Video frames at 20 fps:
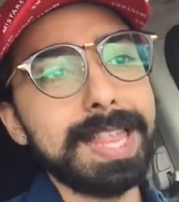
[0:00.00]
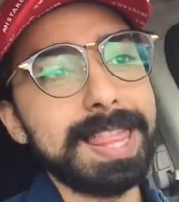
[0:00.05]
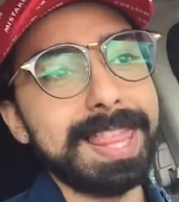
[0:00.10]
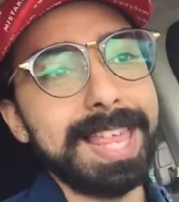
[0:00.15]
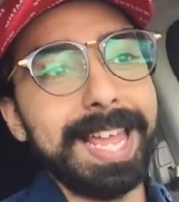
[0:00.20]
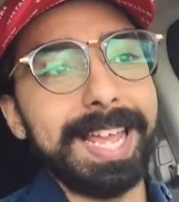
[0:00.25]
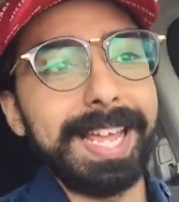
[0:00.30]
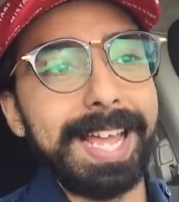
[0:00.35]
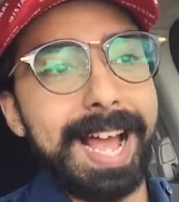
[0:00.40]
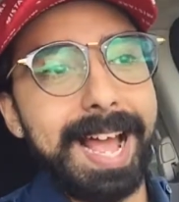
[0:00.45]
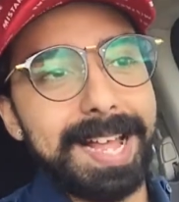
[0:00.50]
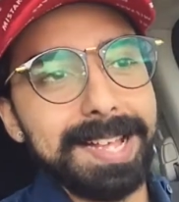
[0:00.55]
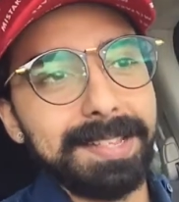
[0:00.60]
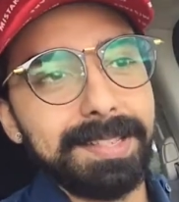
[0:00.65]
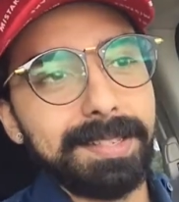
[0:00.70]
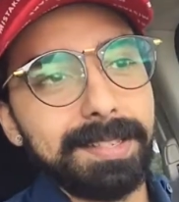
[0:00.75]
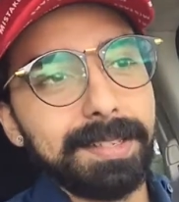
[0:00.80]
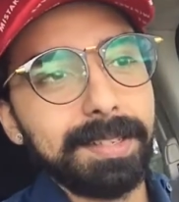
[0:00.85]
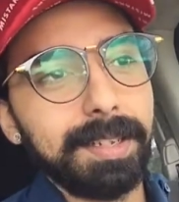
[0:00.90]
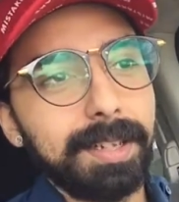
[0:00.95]
the thing,
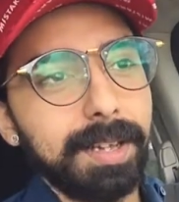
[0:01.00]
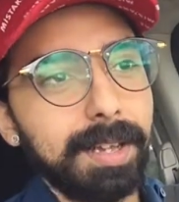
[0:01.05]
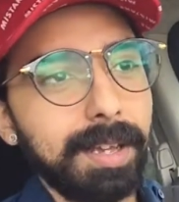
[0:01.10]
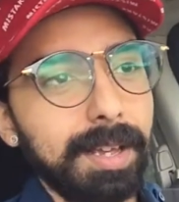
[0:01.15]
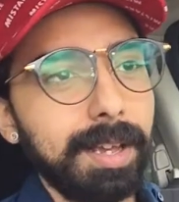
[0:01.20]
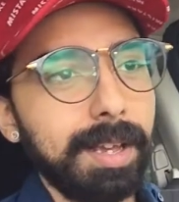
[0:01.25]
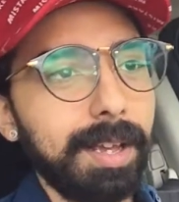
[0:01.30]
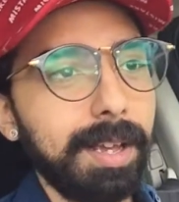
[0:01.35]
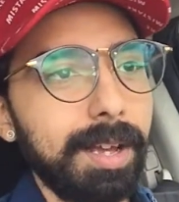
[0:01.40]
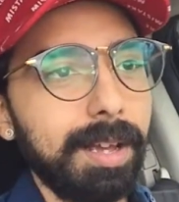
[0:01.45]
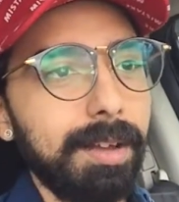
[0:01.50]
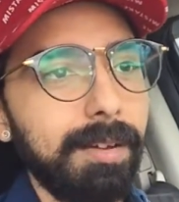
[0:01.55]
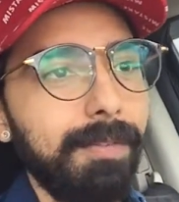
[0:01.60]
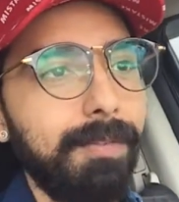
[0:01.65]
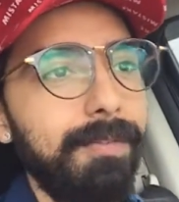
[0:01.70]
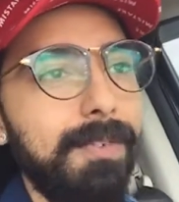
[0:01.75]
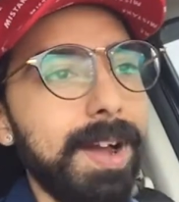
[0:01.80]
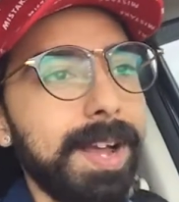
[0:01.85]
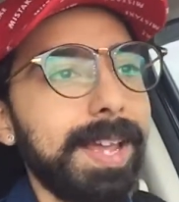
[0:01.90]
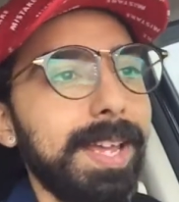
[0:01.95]
guys
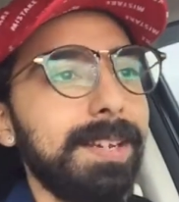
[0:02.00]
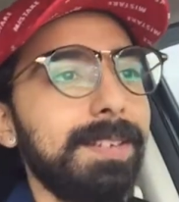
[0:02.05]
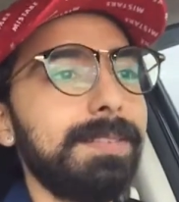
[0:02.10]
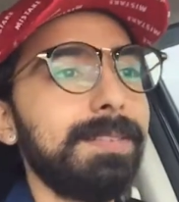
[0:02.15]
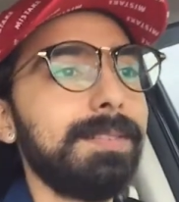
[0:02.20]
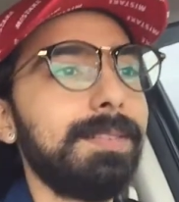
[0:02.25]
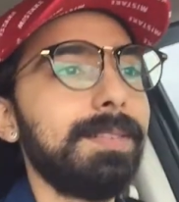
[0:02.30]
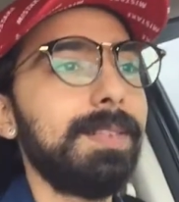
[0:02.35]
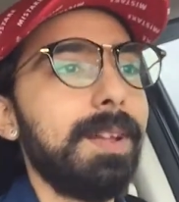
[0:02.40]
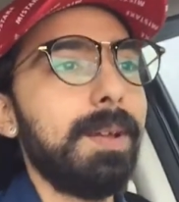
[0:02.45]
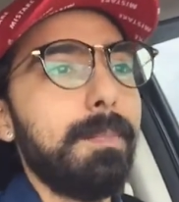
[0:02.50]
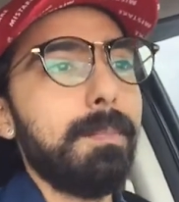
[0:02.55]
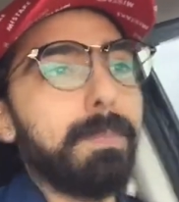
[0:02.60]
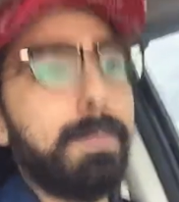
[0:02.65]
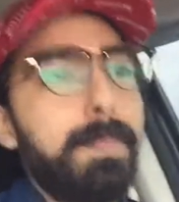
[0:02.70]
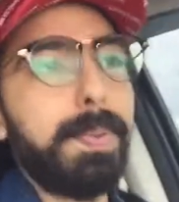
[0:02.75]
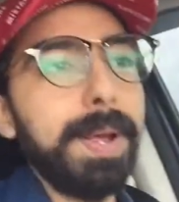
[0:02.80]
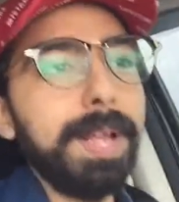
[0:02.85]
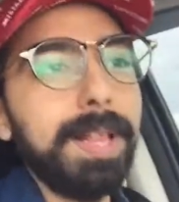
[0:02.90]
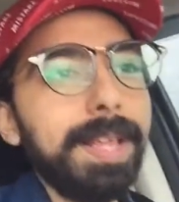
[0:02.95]

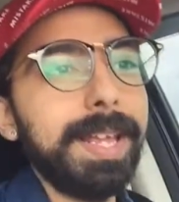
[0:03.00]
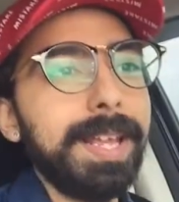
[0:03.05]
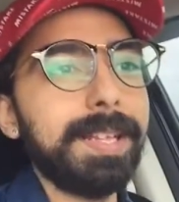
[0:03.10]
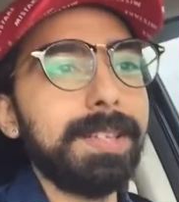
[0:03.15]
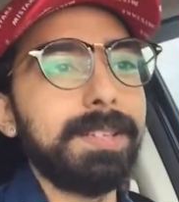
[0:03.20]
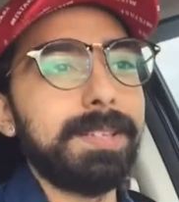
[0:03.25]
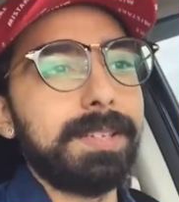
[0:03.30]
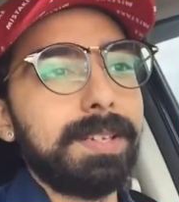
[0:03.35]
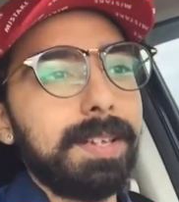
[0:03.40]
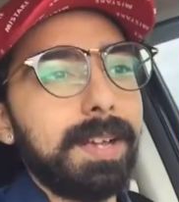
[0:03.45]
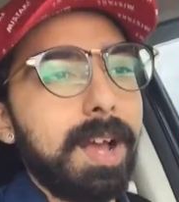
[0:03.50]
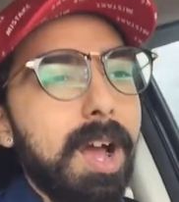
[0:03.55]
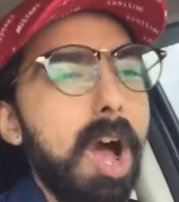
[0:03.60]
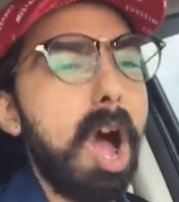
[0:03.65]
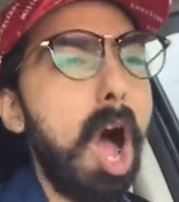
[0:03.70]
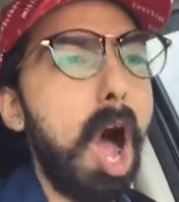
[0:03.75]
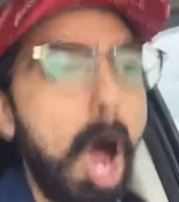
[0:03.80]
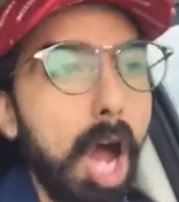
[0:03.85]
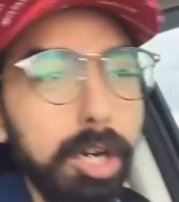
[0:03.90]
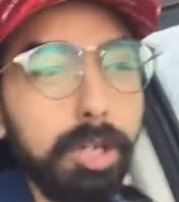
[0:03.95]
fucking billions,
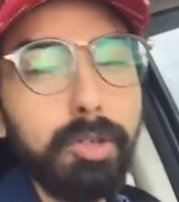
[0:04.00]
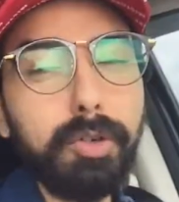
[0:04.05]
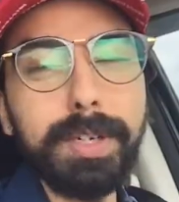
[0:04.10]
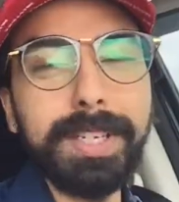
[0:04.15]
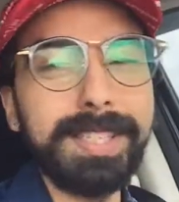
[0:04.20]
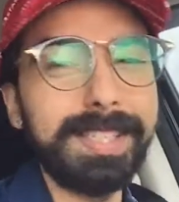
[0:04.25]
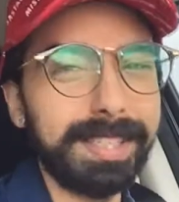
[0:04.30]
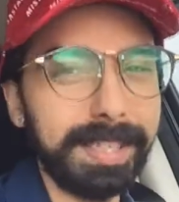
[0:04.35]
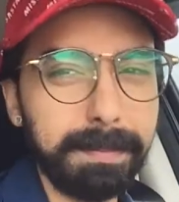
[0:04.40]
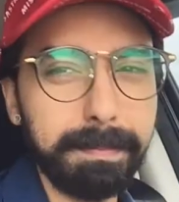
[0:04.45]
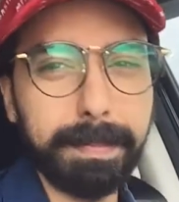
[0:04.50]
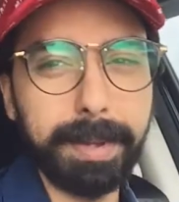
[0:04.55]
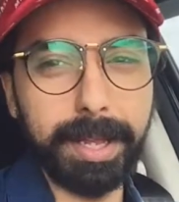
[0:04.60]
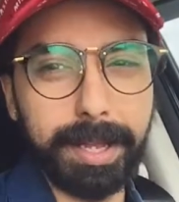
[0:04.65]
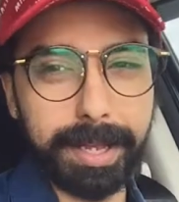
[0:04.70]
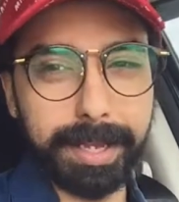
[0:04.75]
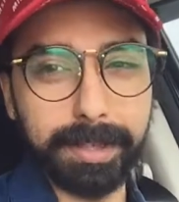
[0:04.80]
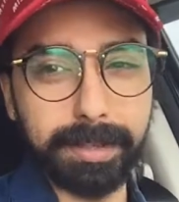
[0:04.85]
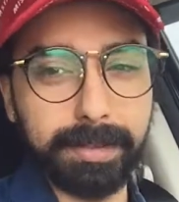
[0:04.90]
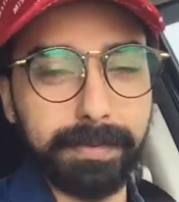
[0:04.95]
hundreds and
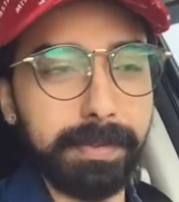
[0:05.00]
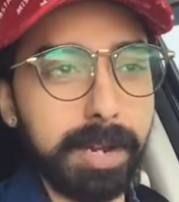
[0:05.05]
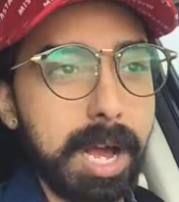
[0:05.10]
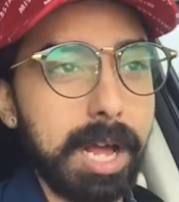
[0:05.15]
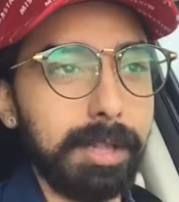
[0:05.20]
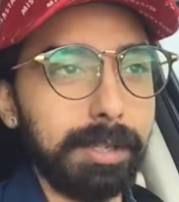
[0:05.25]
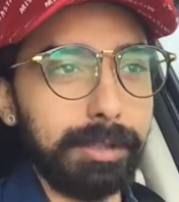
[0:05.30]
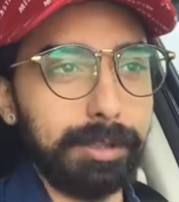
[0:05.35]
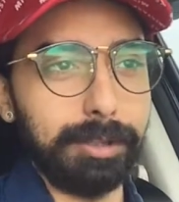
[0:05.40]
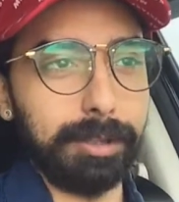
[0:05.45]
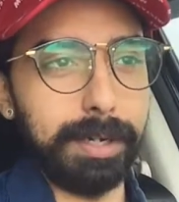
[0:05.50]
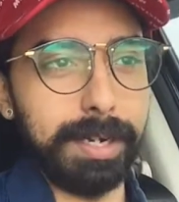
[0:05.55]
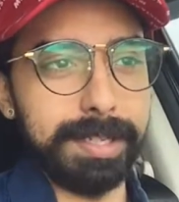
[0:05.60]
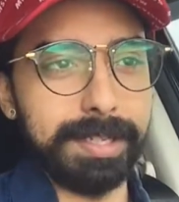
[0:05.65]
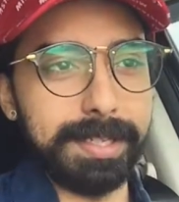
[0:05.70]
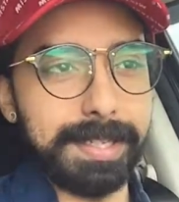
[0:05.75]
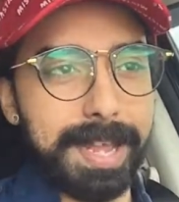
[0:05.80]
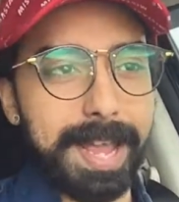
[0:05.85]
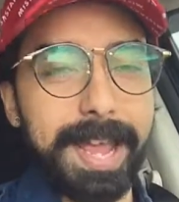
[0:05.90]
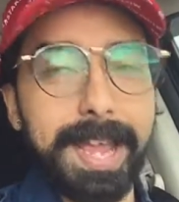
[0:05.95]
billions of dollars are
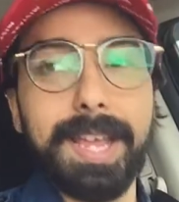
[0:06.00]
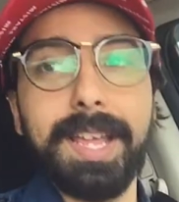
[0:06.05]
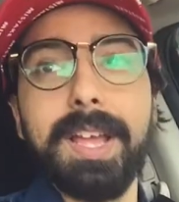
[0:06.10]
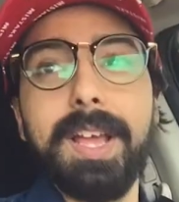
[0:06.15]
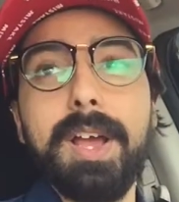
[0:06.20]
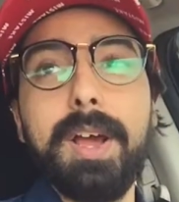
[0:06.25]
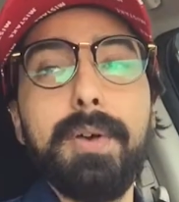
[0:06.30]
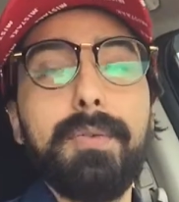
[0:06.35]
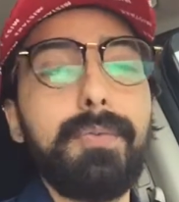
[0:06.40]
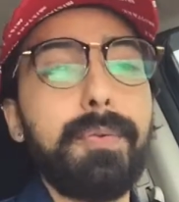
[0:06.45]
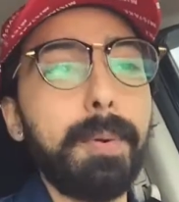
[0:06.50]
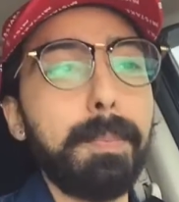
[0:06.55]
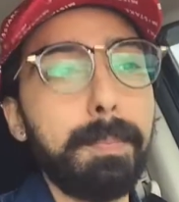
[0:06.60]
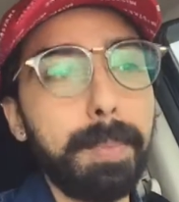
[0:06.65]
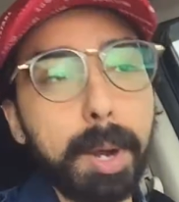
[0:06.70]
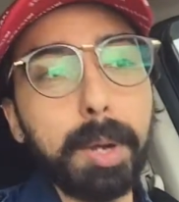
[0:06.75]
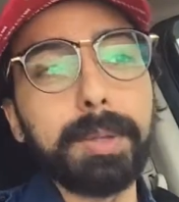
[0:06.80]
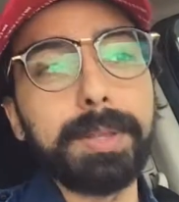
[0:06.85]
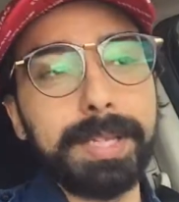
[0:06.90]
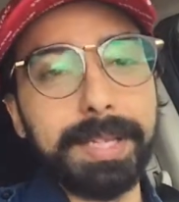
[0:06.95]
at stake for
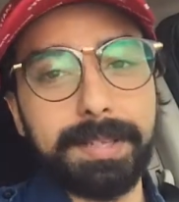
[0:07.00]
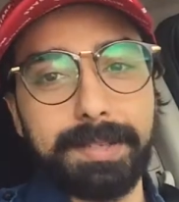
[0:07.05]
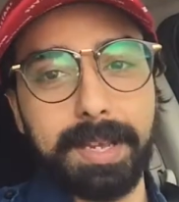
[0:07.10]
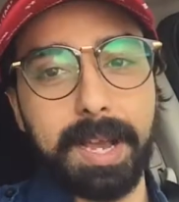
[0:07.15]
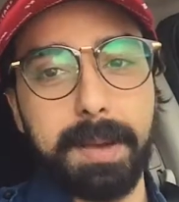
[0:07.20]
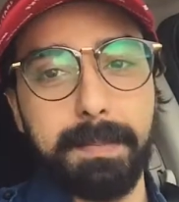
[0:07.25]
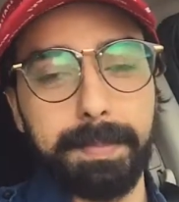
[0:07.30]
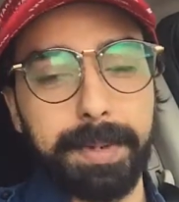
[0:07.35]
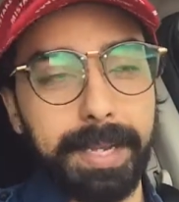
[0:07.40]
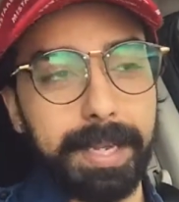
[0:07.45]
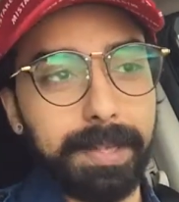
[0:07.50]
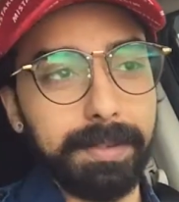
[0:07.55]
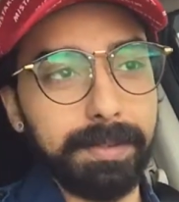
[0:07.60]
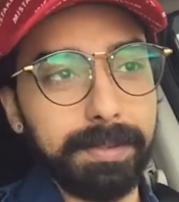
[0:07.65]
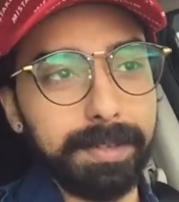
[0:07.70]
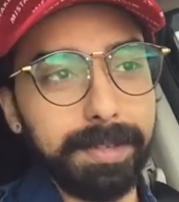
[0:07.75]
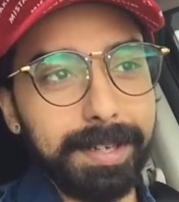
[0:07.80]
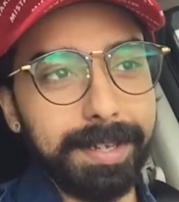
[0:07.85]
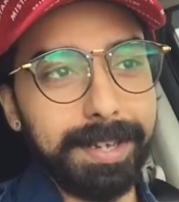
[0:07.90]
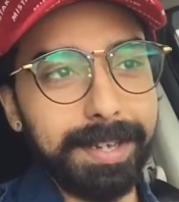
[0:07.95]
both these
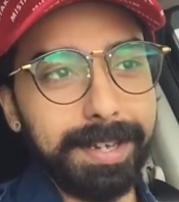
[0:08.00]
companies.